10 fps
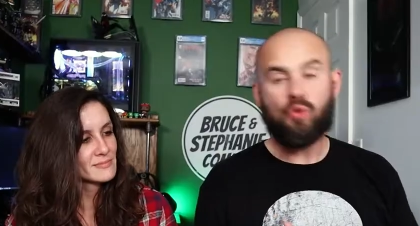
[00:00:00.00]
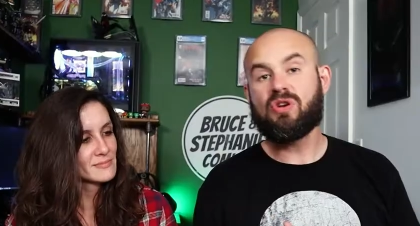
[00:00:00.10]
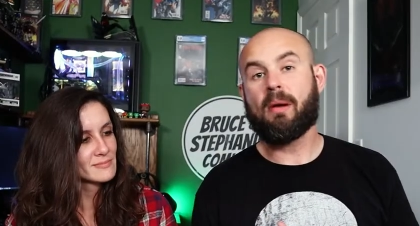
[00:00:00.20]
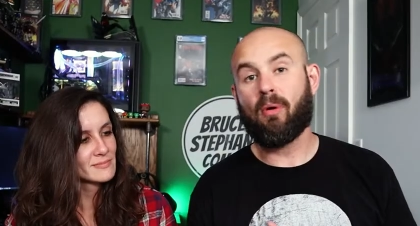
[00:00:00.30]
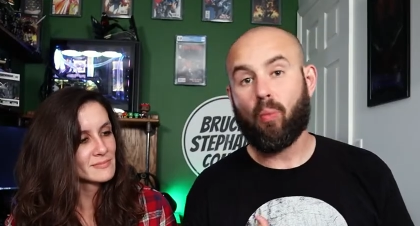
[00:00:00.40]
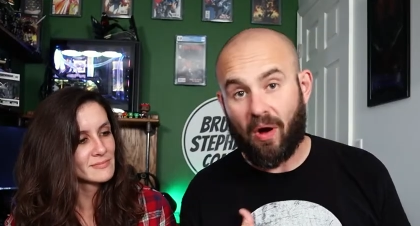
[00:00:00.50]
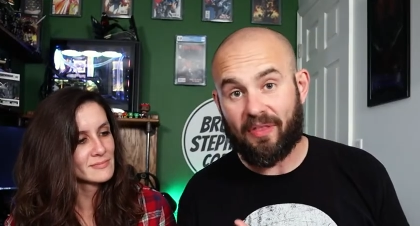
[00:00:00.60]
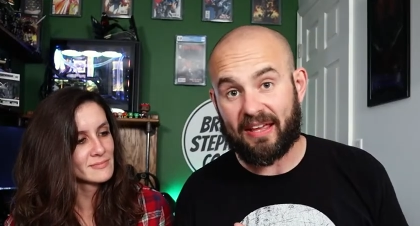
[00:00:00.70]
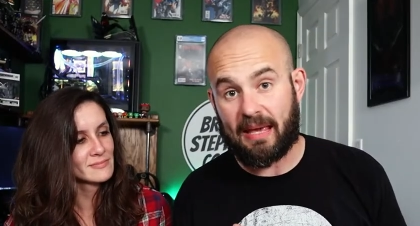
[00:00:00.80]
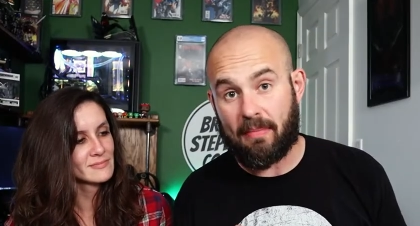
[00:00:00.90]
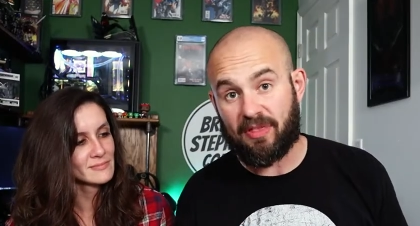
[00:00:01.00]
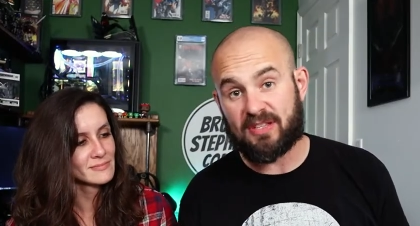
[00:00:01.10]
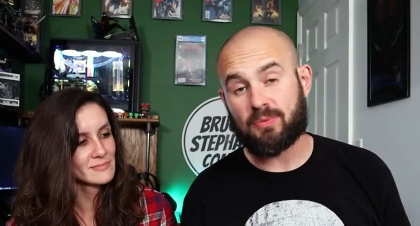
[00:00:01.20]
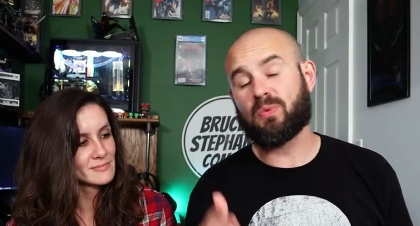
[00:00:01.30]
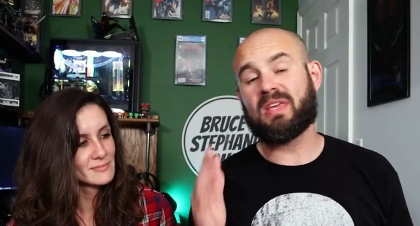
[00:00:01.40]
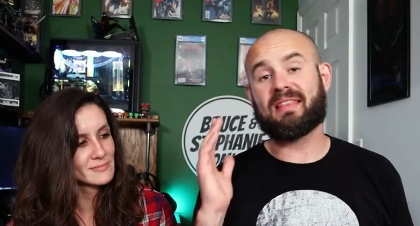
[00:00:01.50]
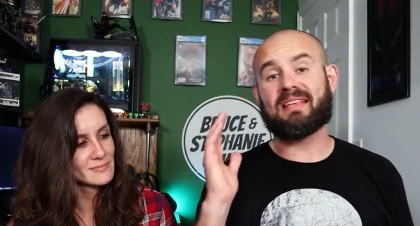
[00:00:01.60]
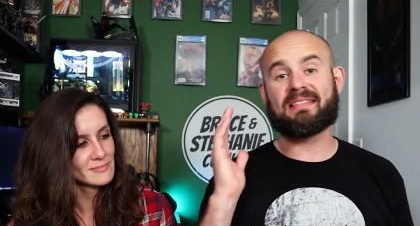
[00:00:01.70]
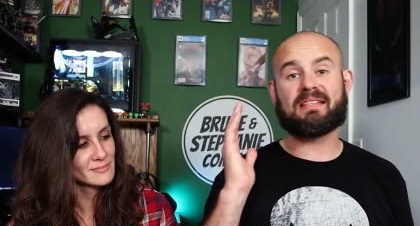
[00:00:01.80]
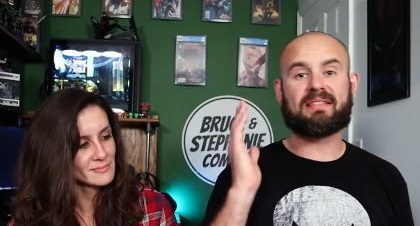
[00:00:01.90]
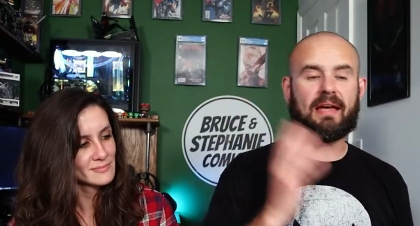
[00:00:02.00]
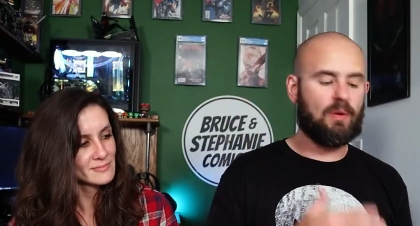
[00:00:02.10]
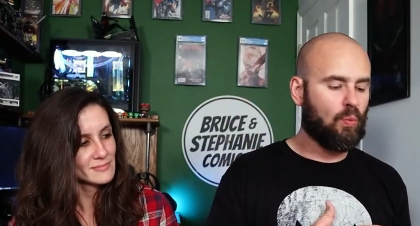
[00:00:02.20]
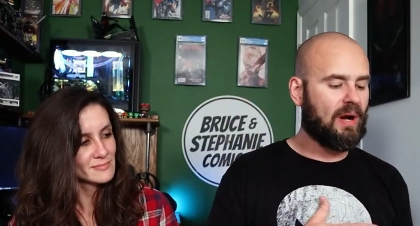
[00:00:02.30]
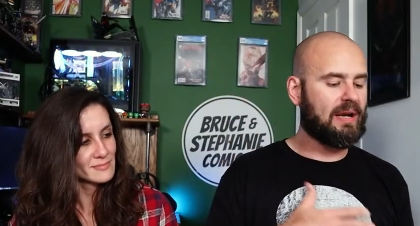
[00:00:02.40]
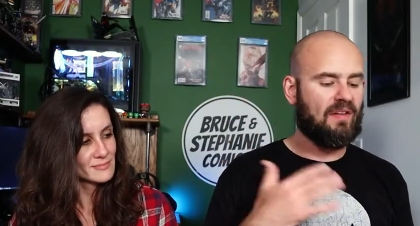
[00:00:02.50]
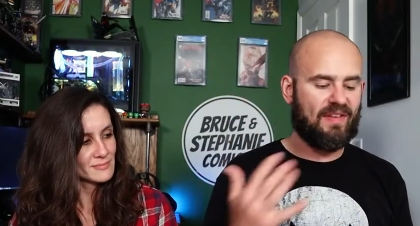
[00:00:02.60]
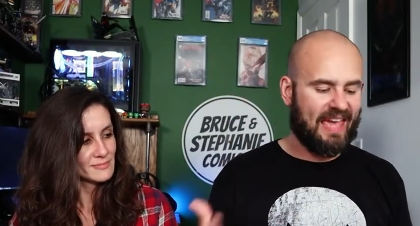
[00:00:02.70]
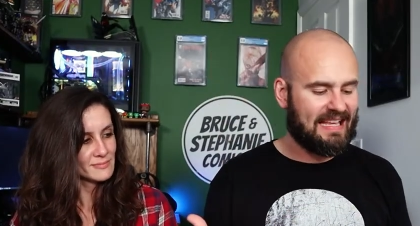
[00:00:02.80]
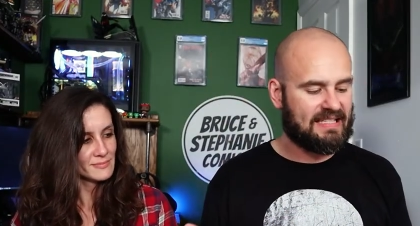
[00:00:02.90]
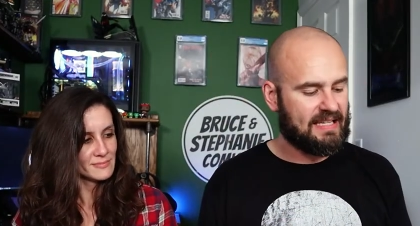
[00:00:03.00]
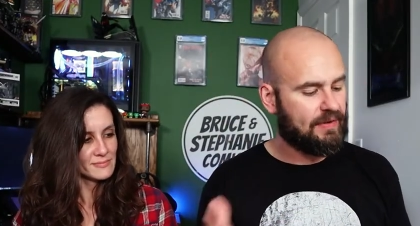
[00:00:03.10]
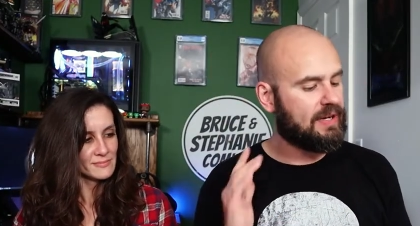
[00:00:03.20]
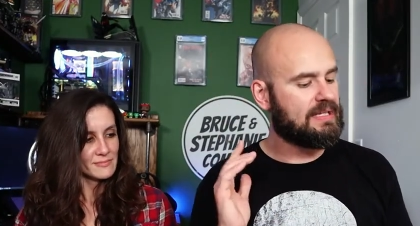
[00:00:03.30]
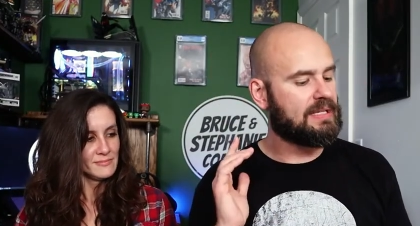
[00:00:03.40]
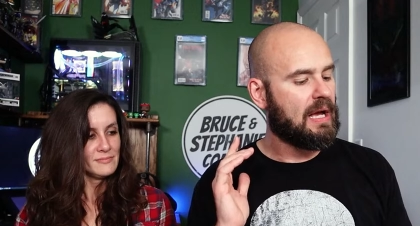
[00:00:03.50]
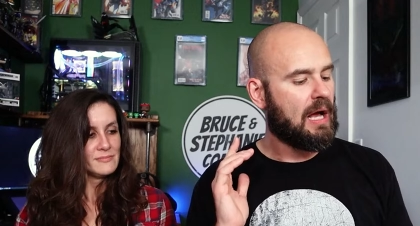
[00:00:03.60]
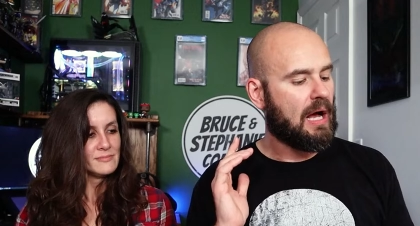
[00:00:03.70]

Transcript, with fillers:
Speaker 1: a new number one that came out this week. This is a one of eight series.